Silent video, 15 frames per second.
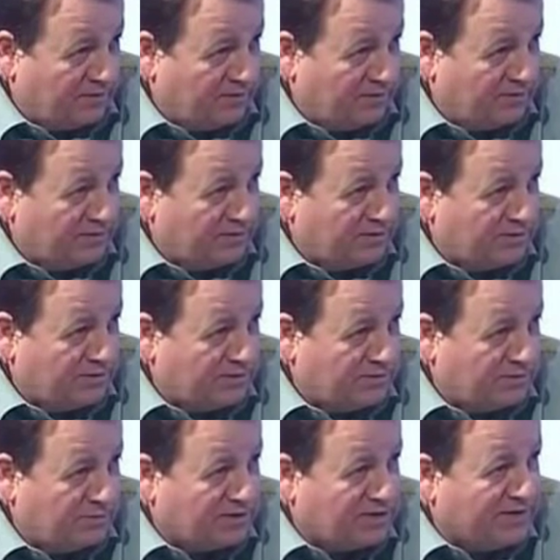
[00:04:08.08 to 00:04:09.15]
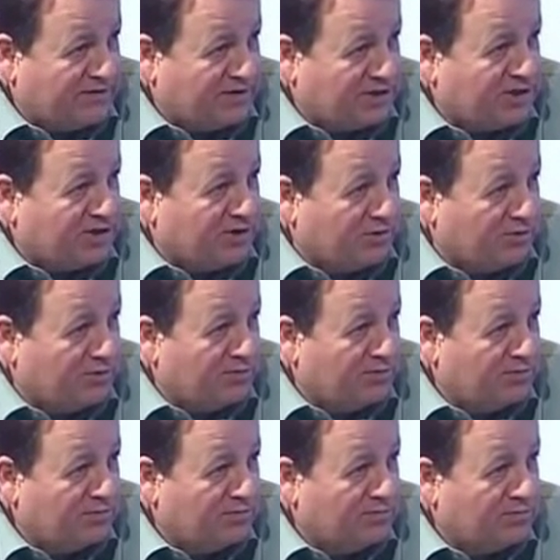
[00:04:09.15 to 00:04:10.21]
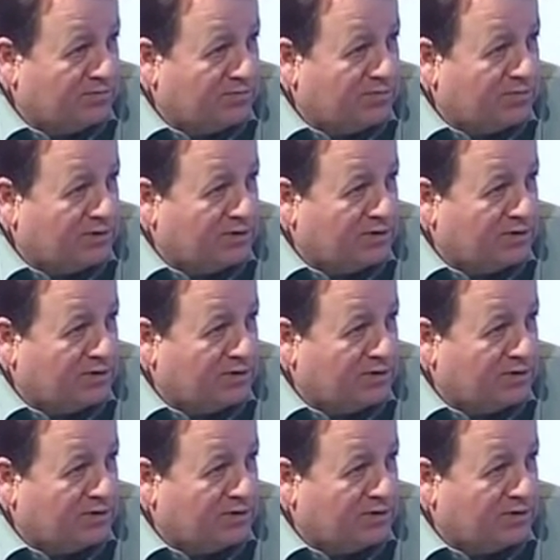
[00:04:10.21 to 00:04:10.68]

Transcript: Yes, because they took the 2 older children with